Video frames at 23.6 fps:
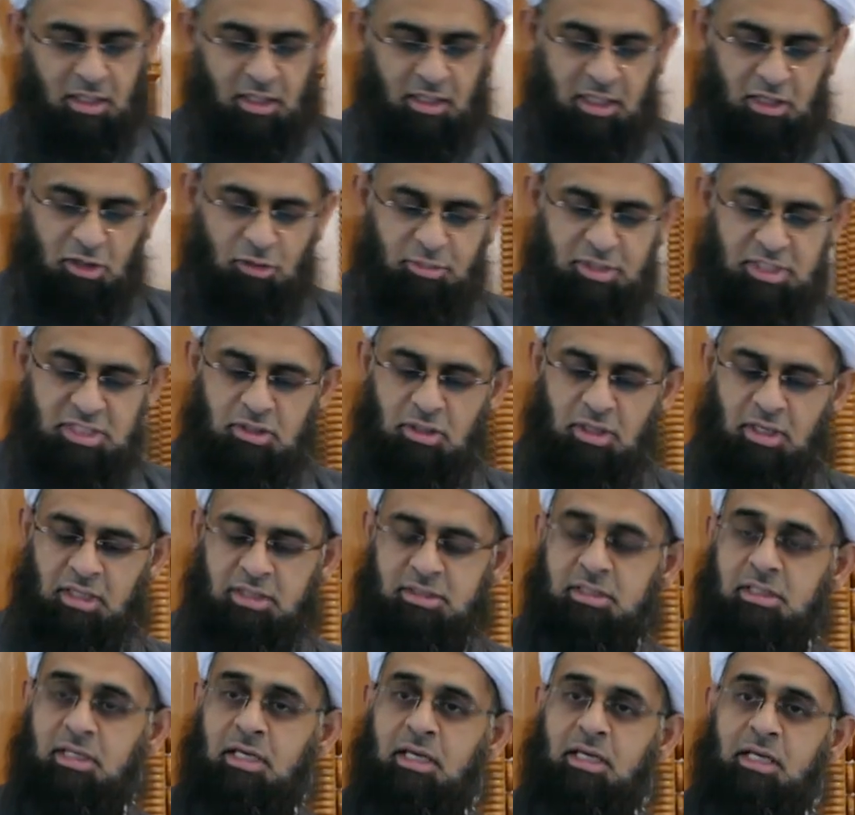Now Masjid
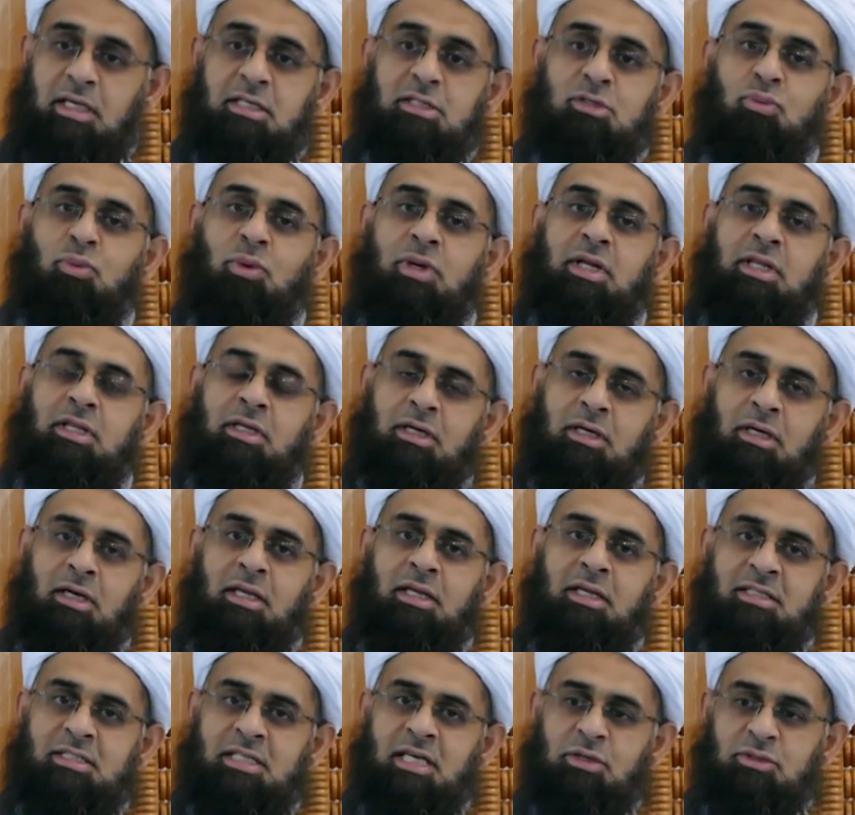al-Aqsa is one of the
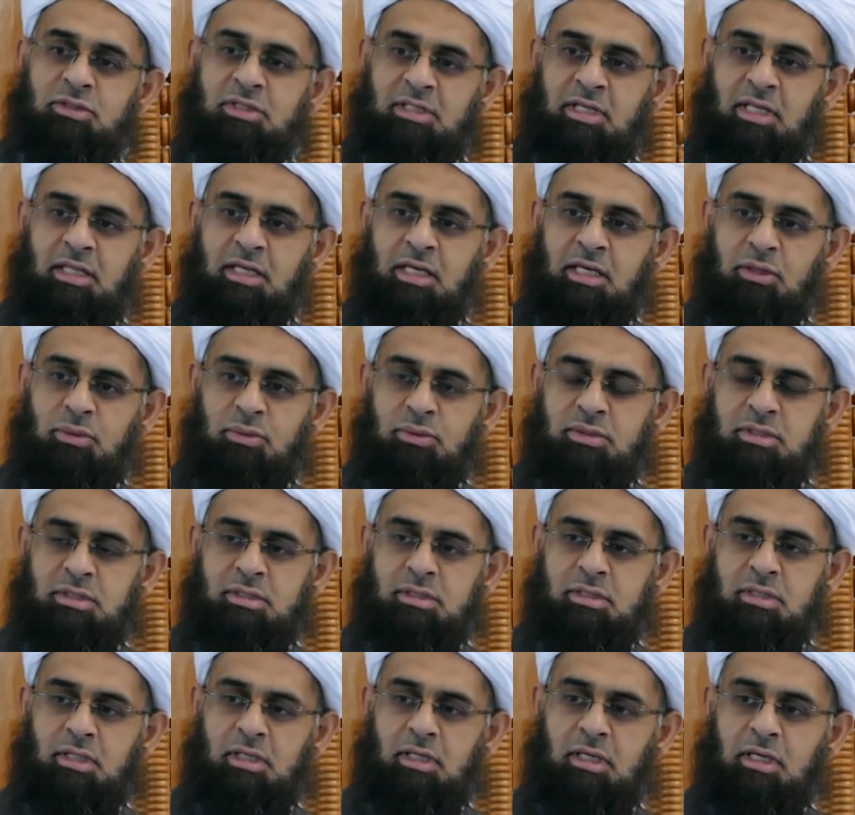earliest houses. I think it
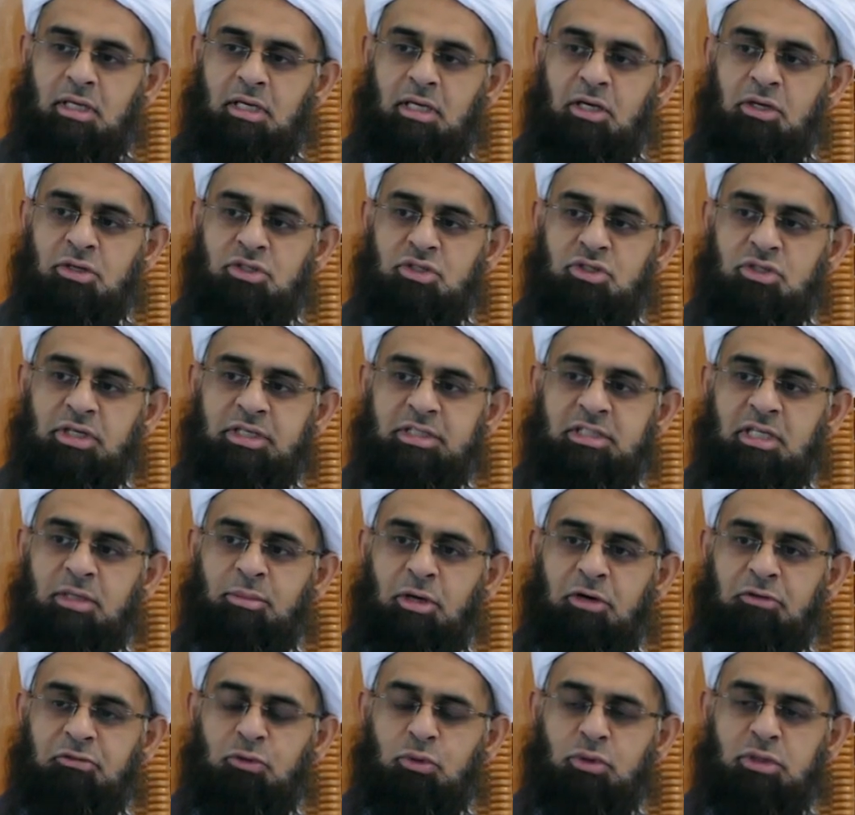was constructed
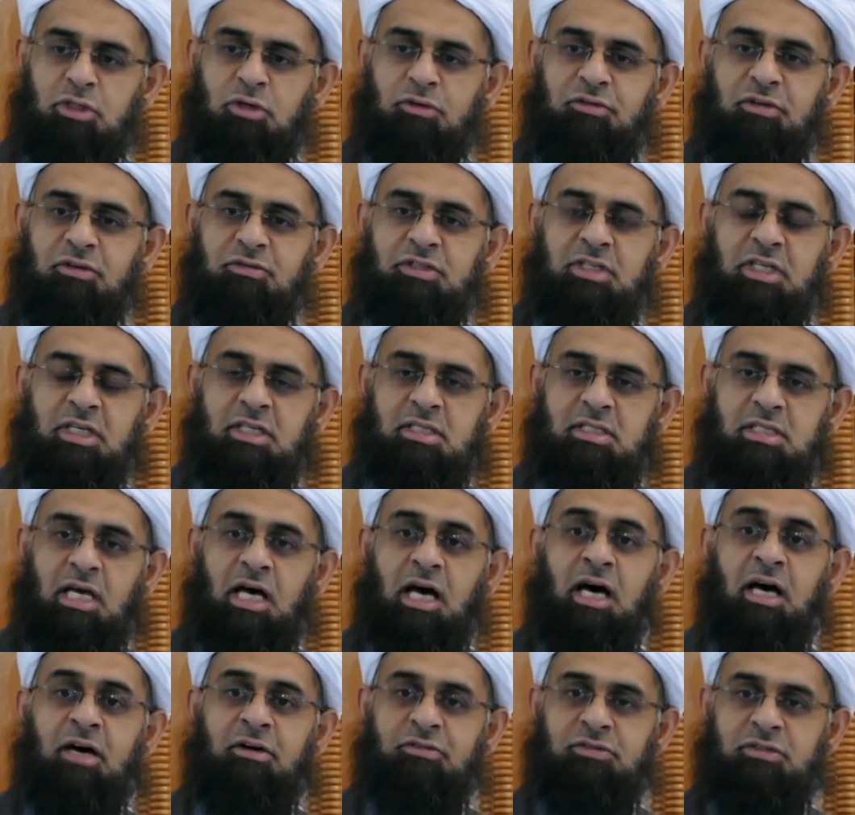about 40 or 50 years
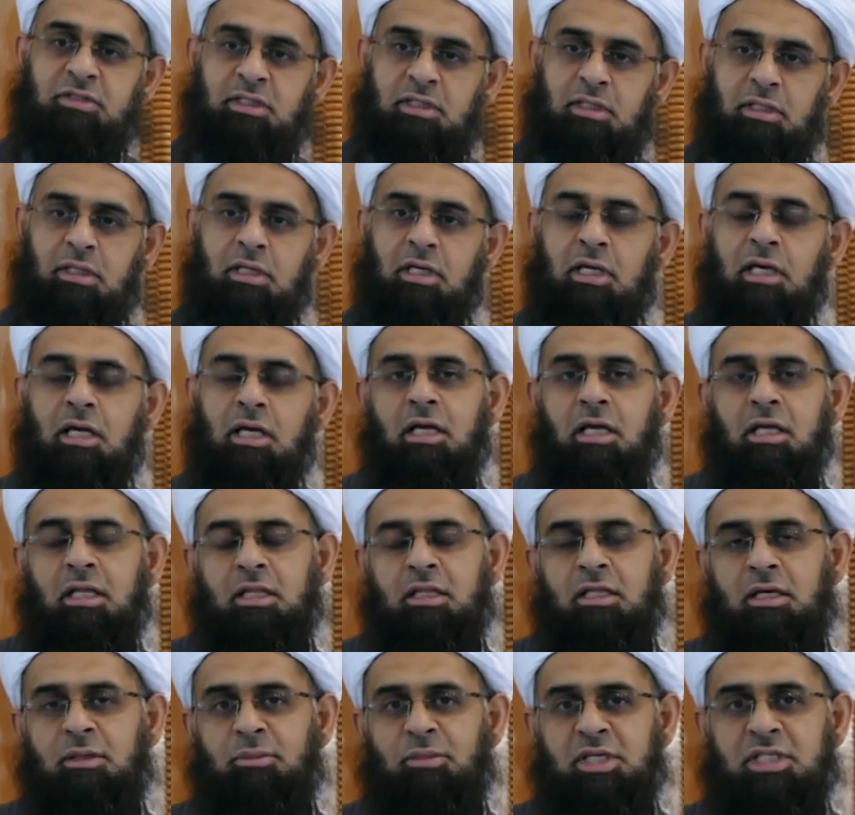after
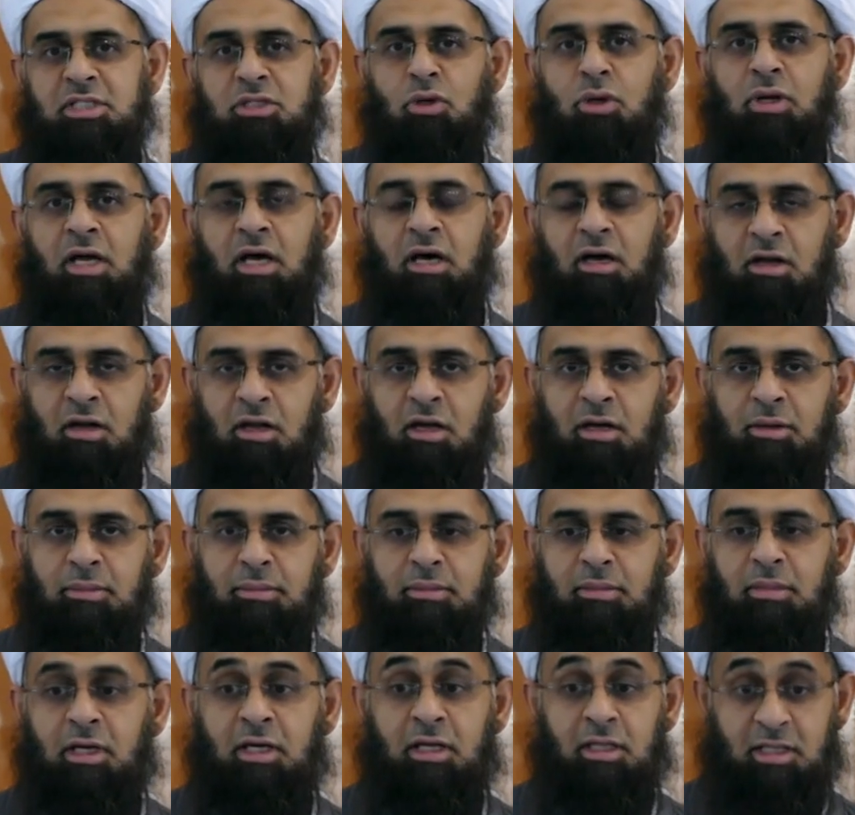the Masjid al-Haram,
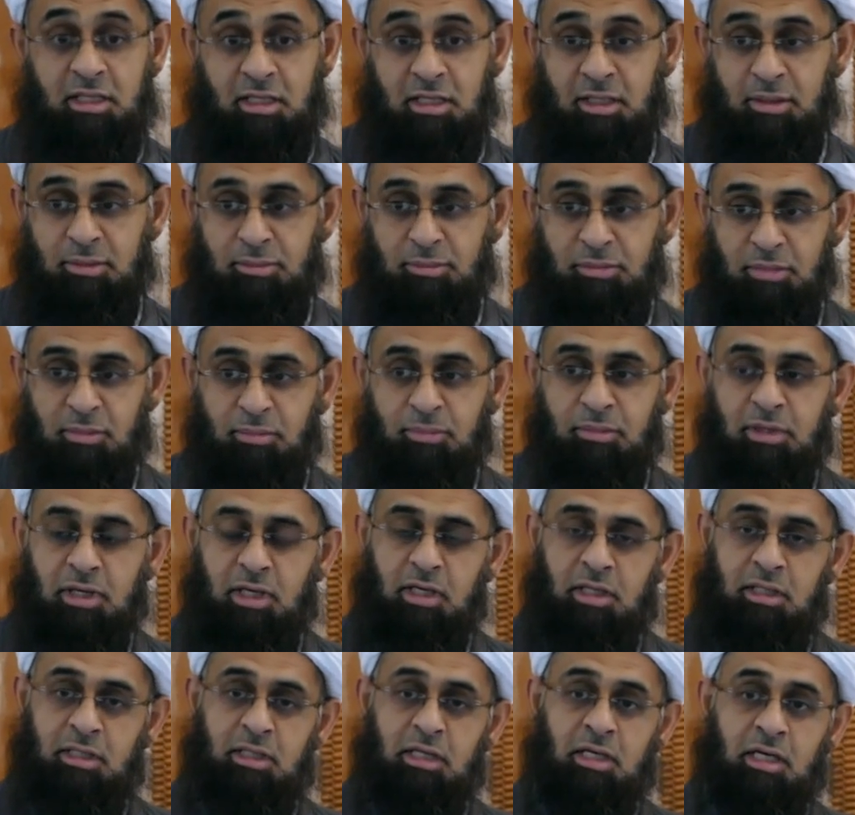
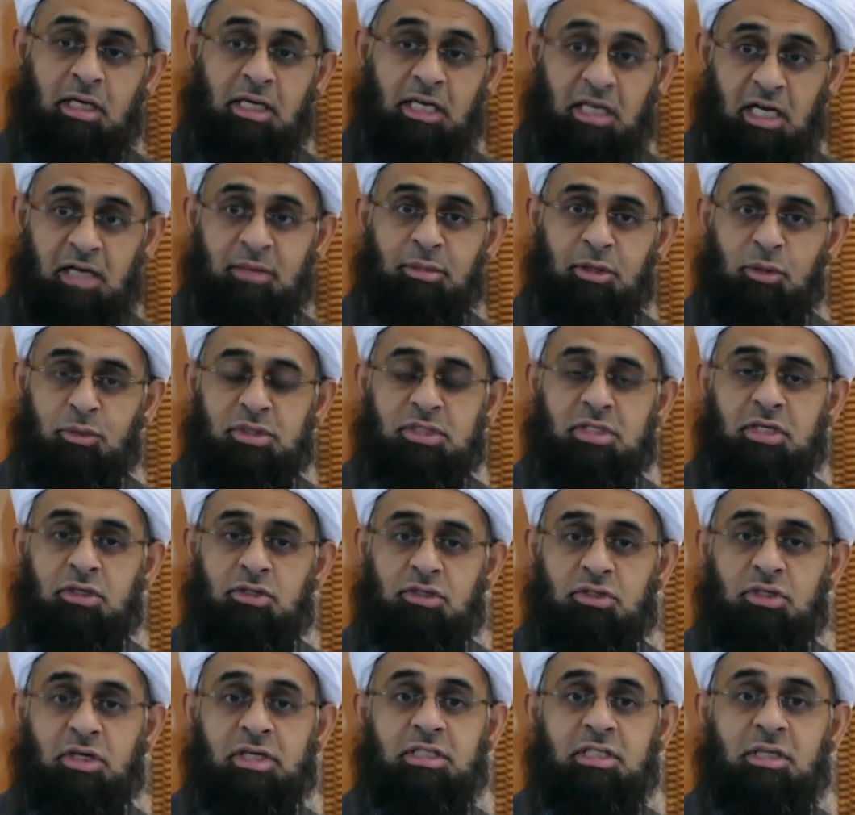the Kaaba was
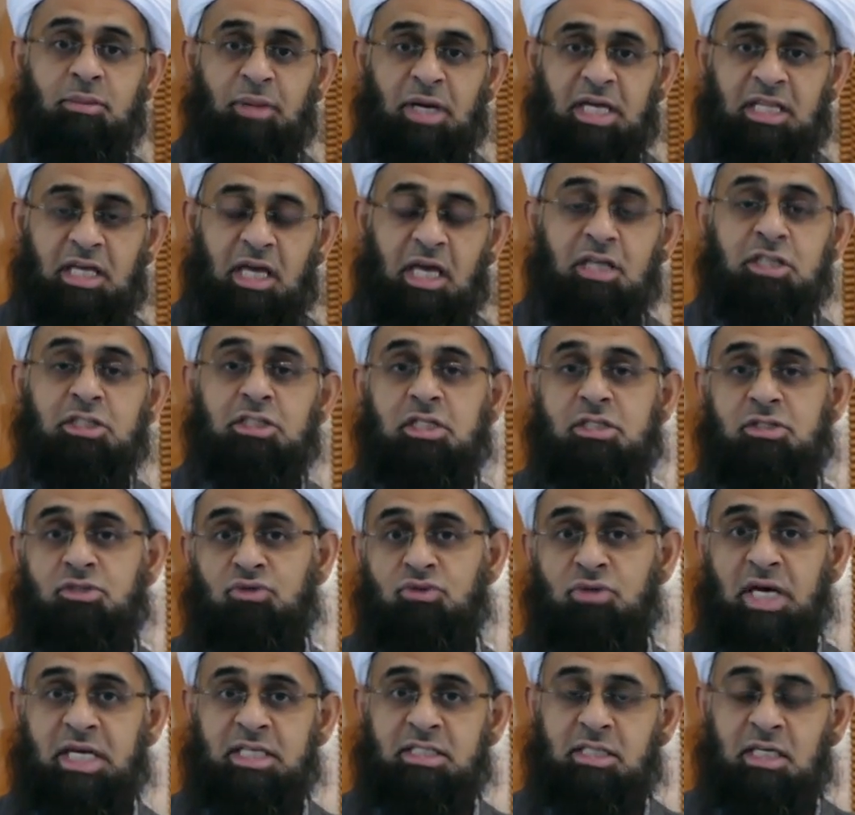constructed by the angels
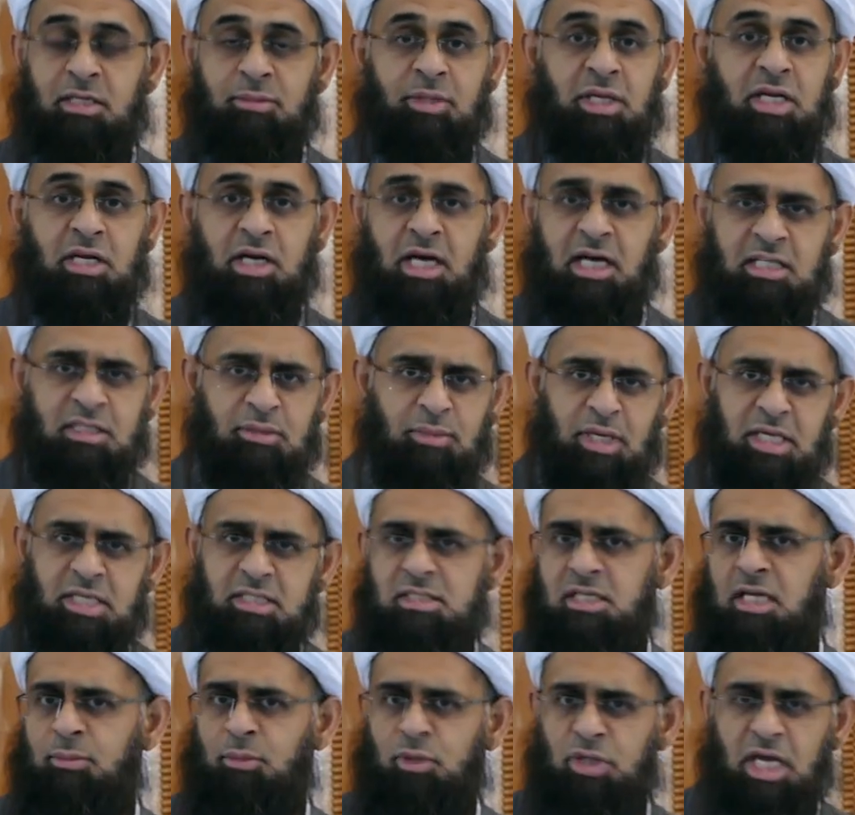right at the beginning of Adam alayhi
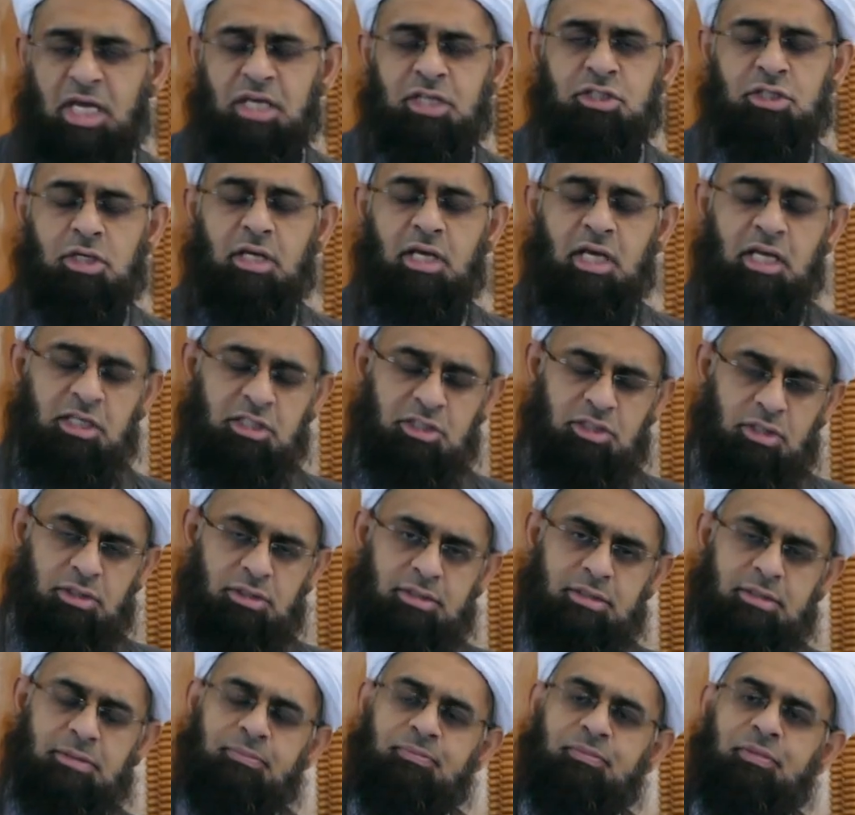salam, or the
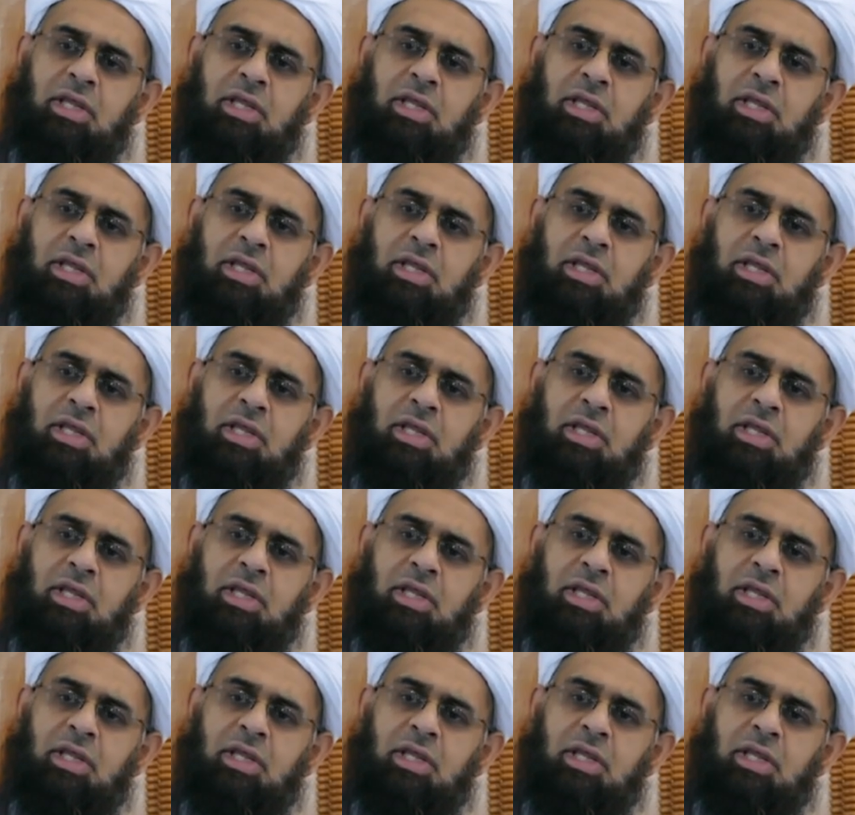angels.